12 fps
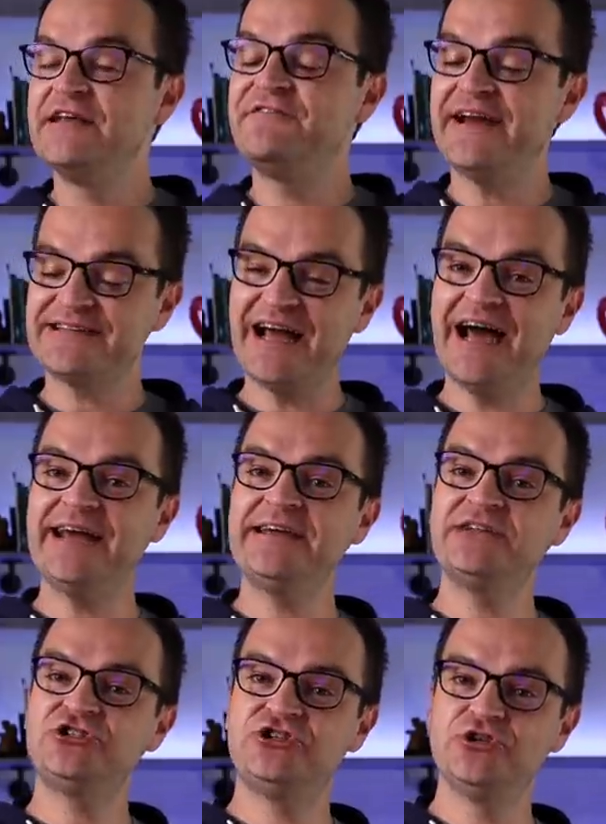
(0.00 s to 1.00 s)
In fact,
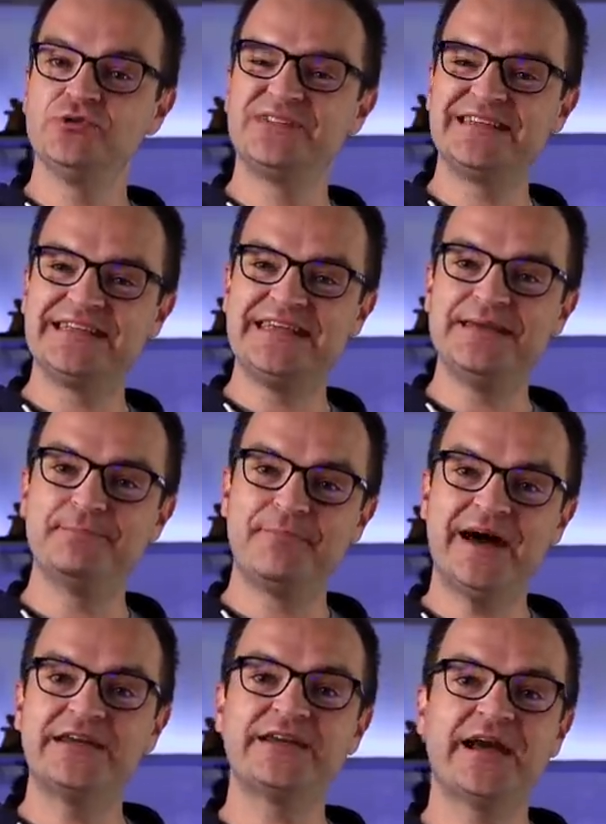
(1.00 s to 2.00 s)
I shoot to keep
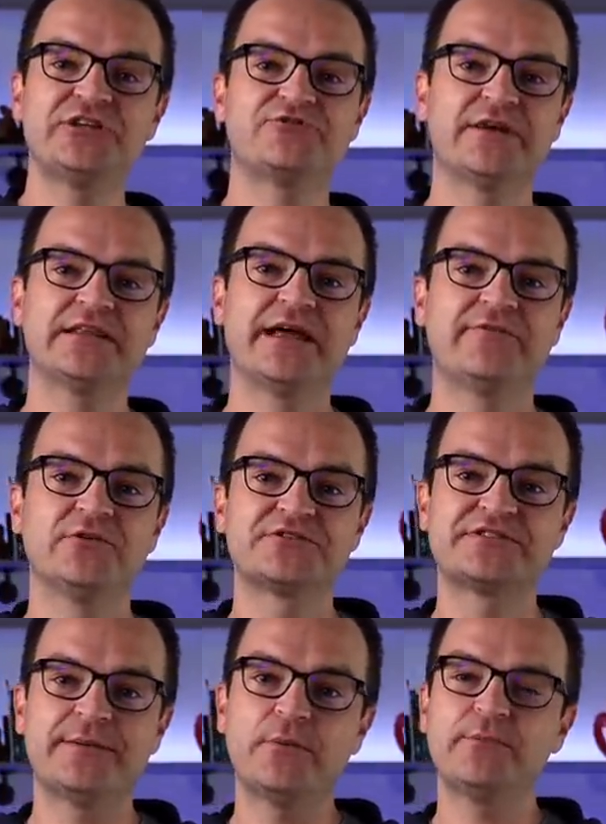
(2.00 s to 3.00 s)
my nitrate
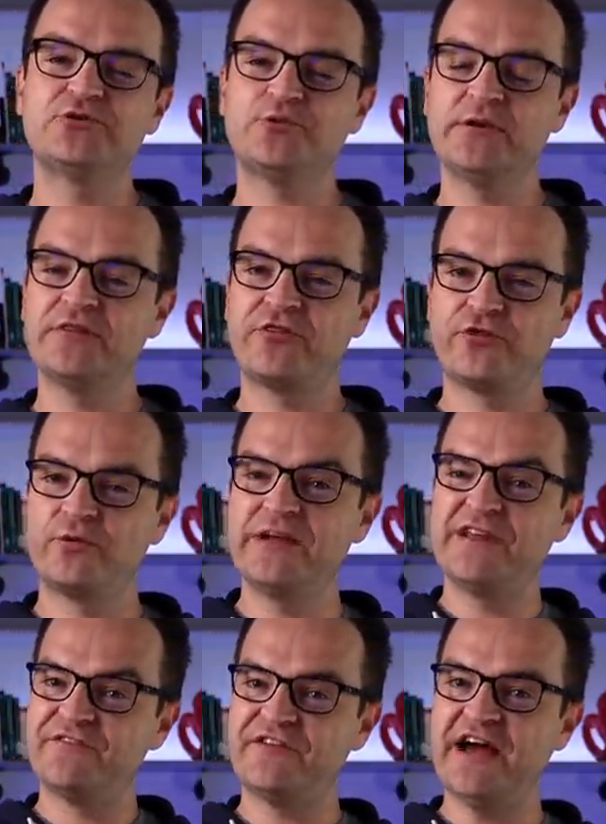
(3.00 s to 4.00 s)
levels somewhere between
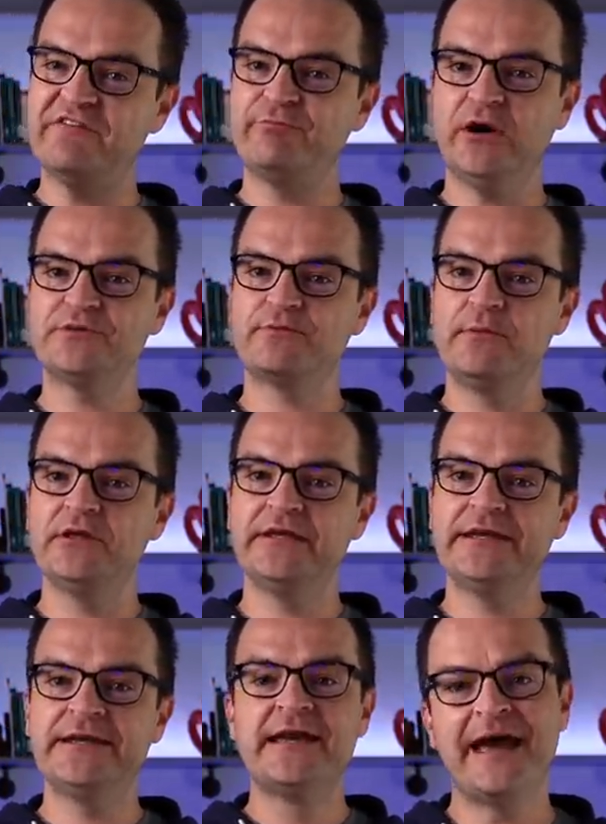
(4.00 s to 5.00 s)
3 and 5 parts per
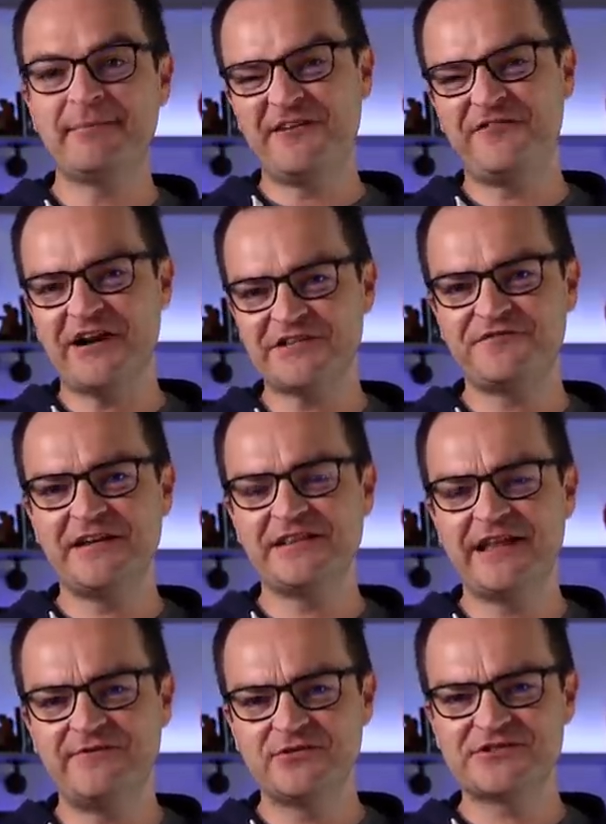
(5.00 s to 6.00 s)
million and my phosphate
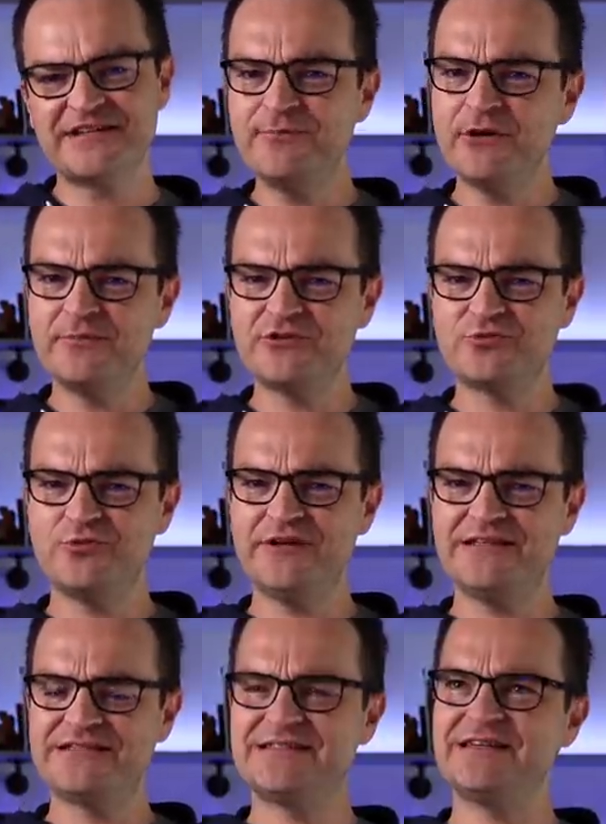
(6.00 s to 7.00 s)
levels somewhere
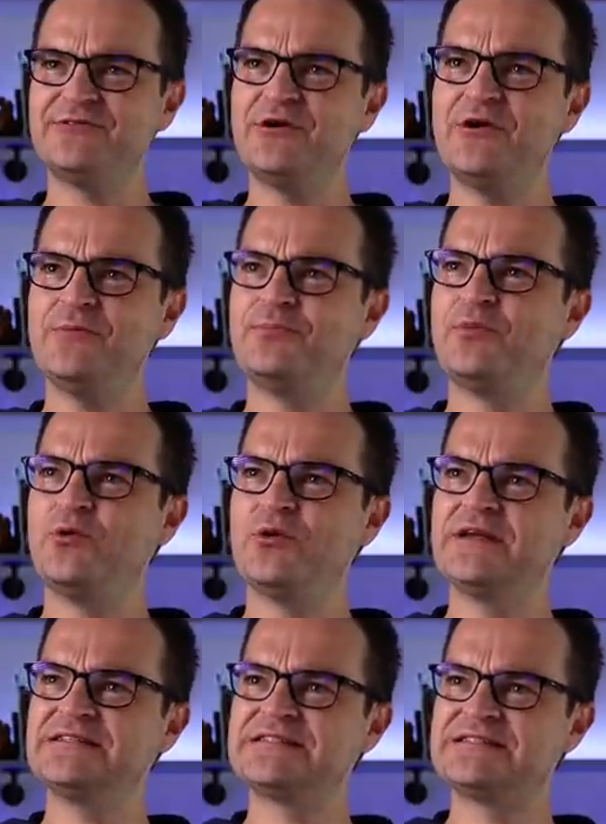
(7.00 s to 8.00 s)
between
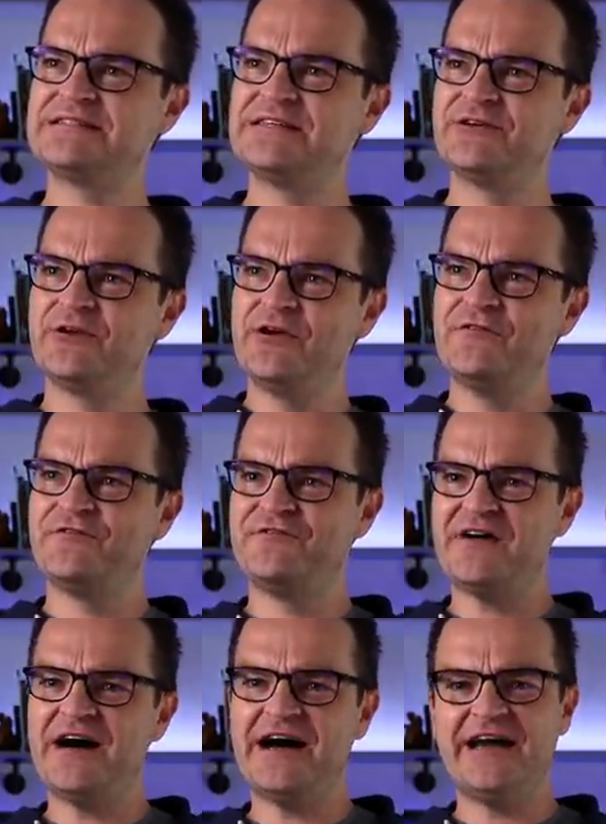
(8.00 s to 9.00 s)

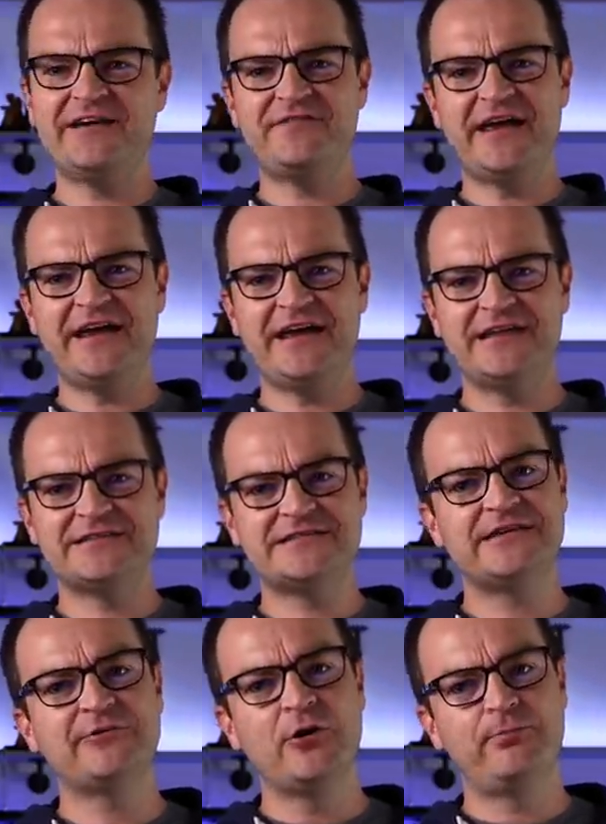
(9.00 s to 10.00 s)
0.05 and
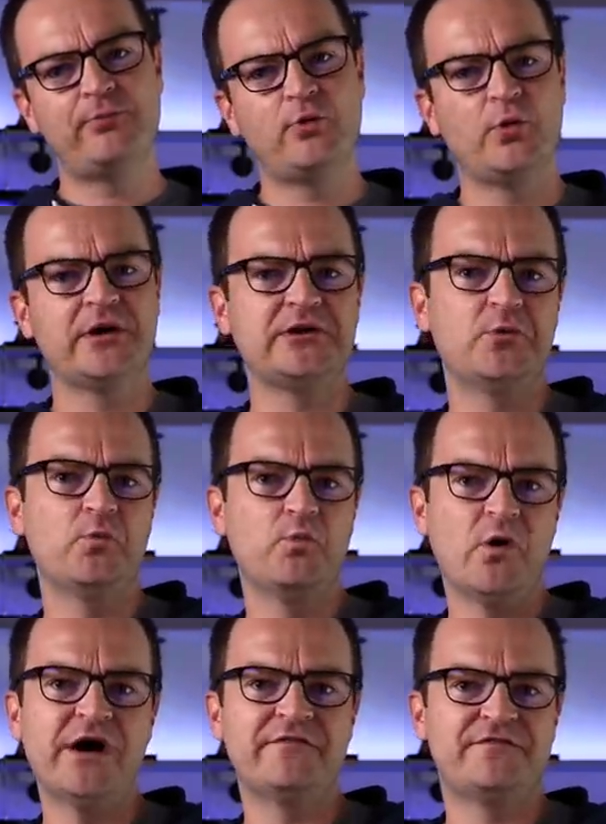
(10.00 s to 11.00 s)

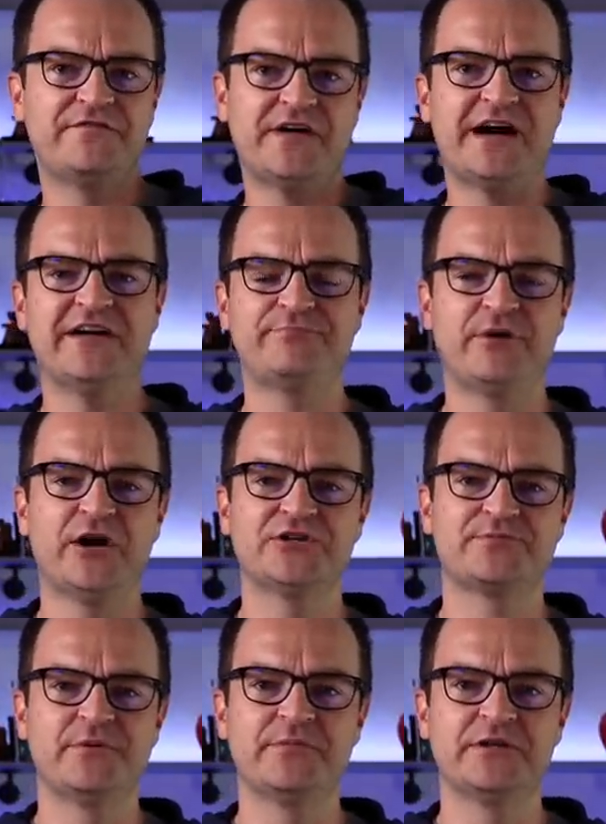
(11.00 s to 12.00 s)
0.15 parts per